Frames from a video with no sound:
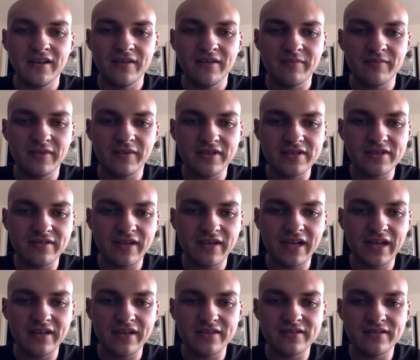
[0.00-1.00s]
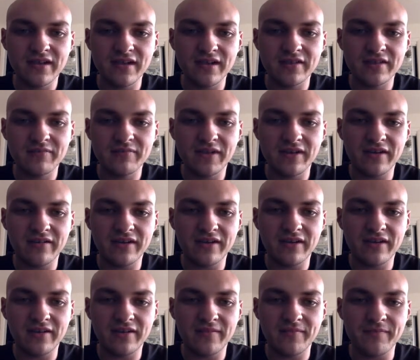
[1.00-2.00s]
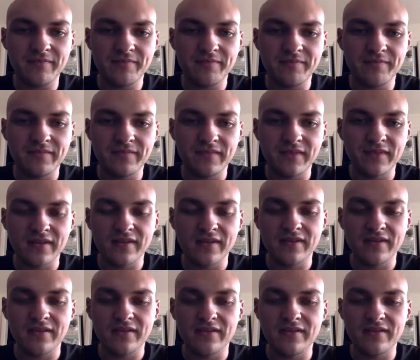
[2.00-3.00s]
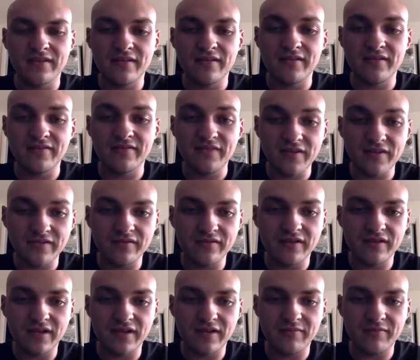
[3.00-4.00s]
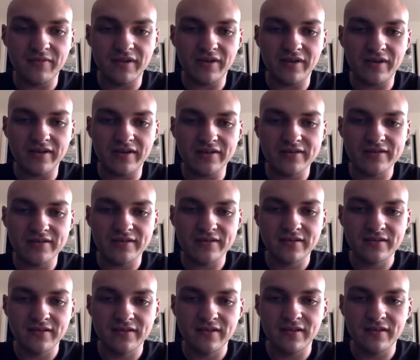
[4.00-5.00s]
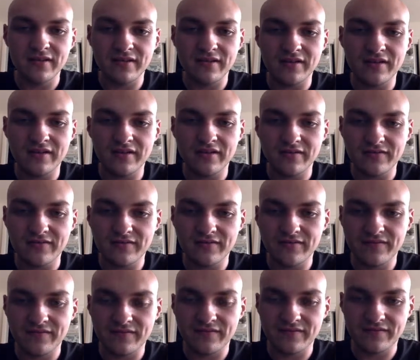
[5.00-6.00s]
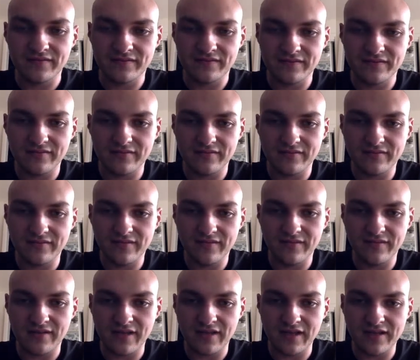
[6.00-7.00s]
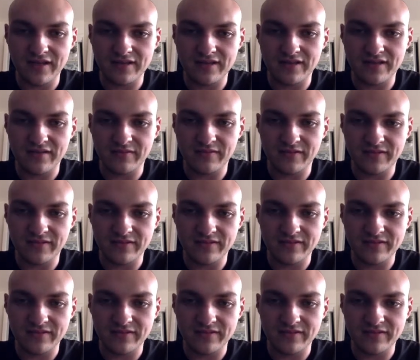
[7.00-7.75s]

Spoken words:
But let's go ahead and talk about the view parts of the HTML.